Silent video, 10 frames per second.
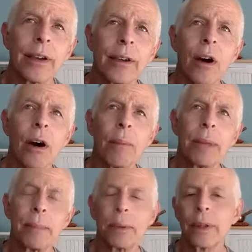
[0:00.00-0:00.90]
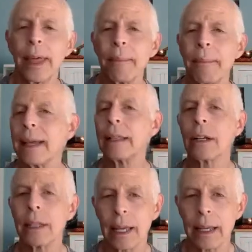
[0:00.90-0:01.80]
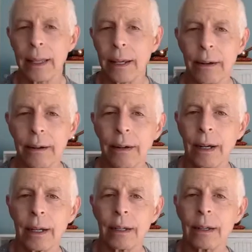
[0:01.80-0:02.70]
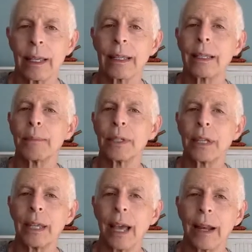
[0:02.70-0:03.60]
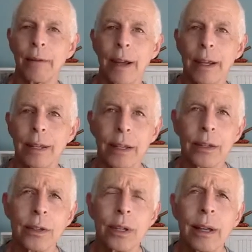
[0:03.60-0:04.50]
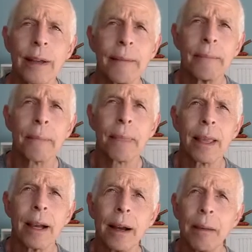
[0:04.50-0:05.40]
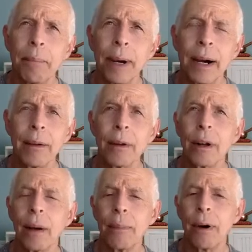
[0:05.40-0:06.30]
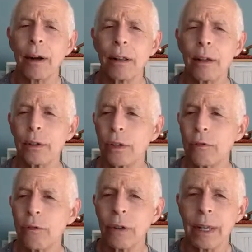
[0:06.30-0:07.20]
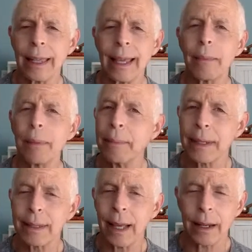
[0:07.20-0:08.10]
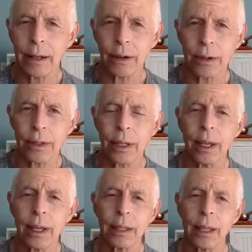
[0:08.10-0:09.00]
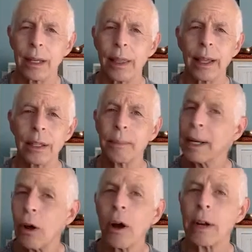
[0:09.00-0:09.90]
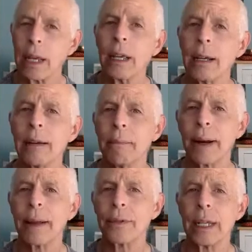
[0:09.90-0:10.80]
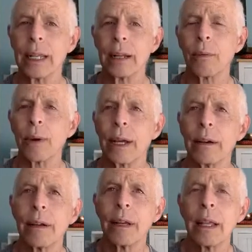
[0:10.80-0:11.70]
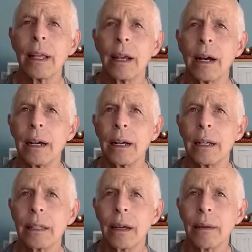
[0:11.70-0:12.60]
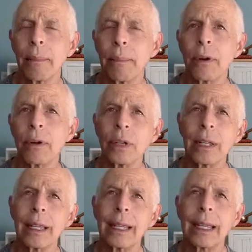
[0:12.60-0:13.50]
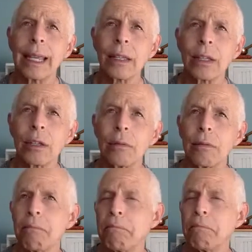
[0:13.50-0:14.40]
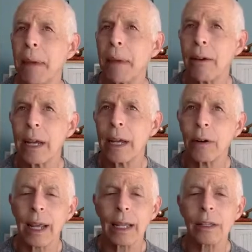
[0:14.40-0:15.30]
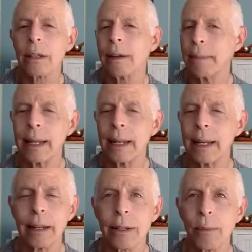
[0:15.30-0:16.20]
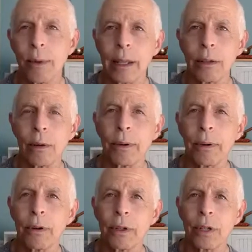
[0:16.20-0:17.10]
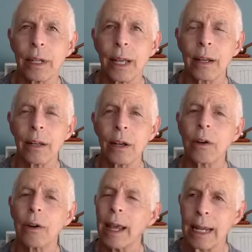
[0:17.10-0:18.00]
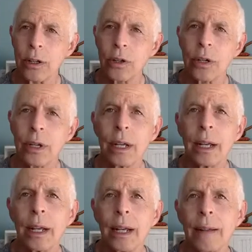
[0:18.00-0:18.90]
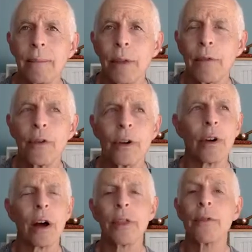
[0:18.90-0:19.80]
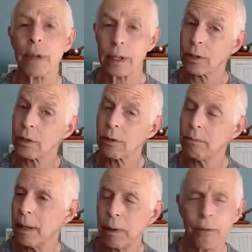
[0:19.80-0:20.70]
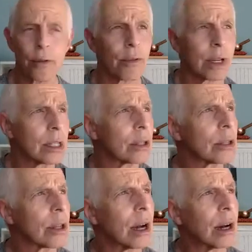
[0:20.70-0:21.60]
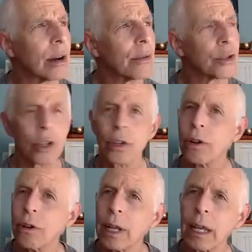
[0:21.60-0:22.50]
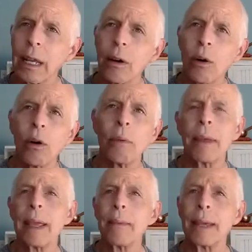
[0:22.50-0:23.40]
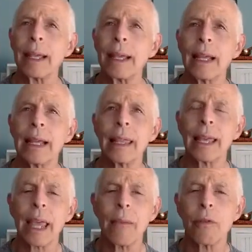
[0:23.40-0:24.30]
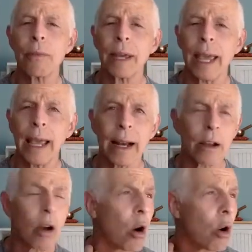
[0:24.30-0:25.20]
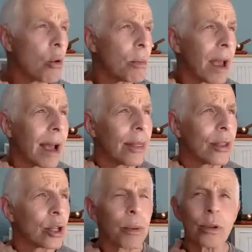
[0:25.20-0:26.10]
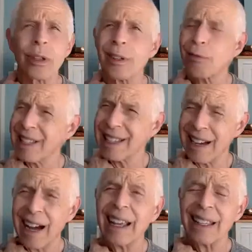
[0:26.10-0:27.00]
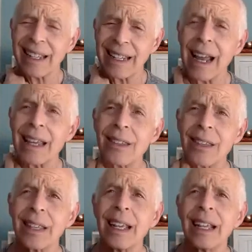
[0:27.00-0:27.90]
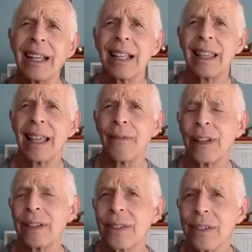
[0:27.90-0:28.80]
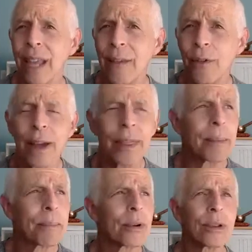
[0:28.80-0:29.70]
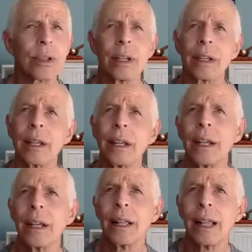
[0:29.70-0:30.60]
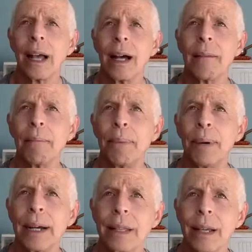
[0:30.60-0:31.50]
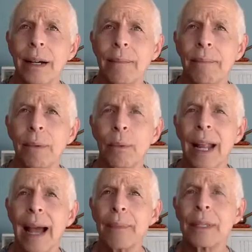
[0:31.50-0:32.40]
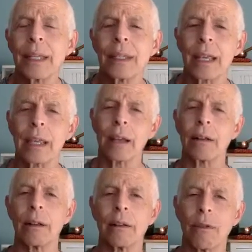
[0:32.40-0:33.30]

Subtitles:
there are people that might look like they're intimacy anorexics, but upon closer scrutiny, they could be misdiagnosed. And that's a minority, but I've seen it where the person gets married or gets committed in some way to a person at a younger age for other reasons, maybe for reasons of security, or maybe they came from a chaotic home and this person is really kind and nice and they feel safe around that person. But what happens is as they get